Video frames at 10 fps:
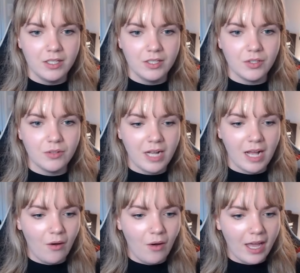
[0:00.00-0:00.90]
So
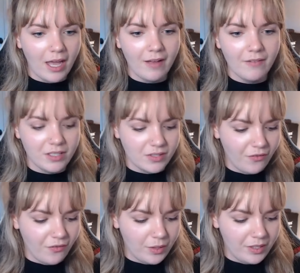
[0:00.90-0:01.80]
now I have this
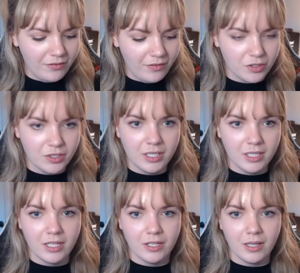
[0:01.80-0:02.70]
fully functioning
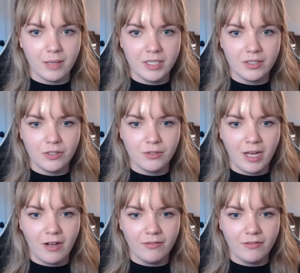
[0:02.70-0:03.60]
in here. Let me zoom
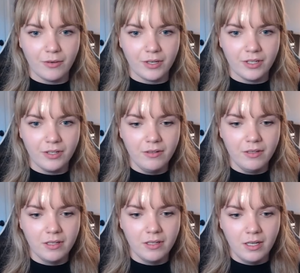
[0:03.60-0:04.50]
out for you.
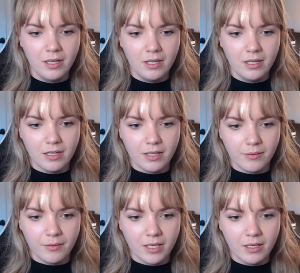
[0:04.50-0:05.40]
There
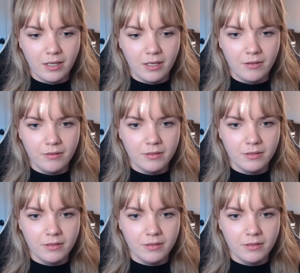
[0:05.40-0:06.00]
we go.